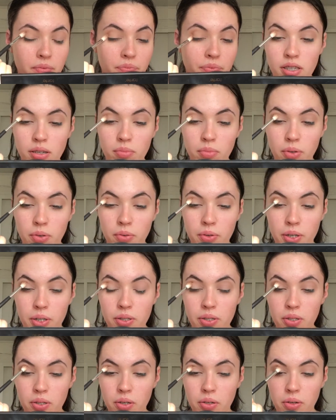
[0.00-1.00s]
I'm going
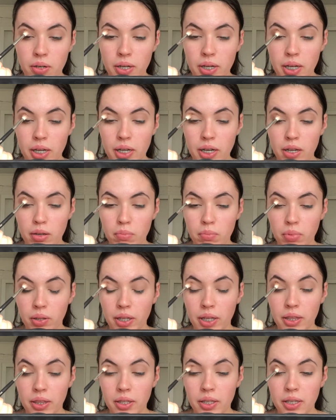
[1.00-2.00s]
to go ahead and
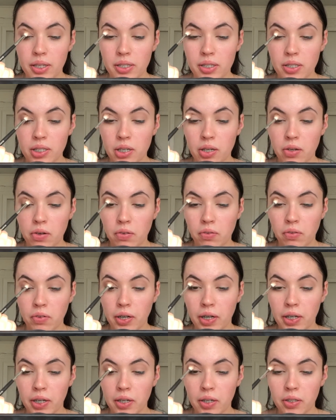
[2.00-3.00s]
blend this
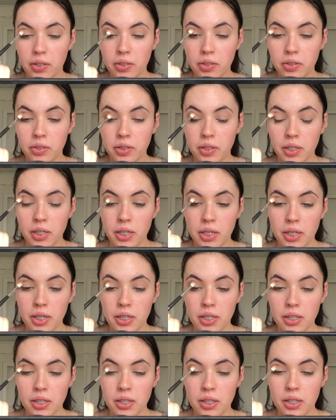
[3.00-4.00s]
right
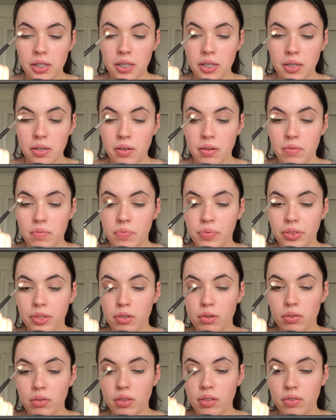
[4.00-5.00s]
underneath
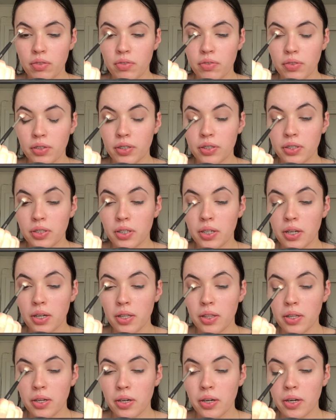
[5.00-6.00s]
the first
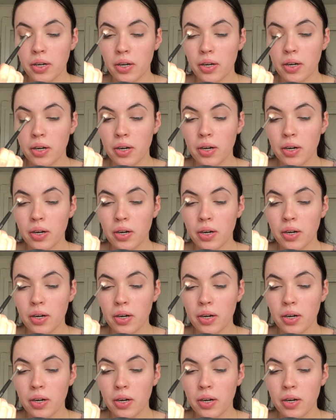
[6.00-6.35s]
color.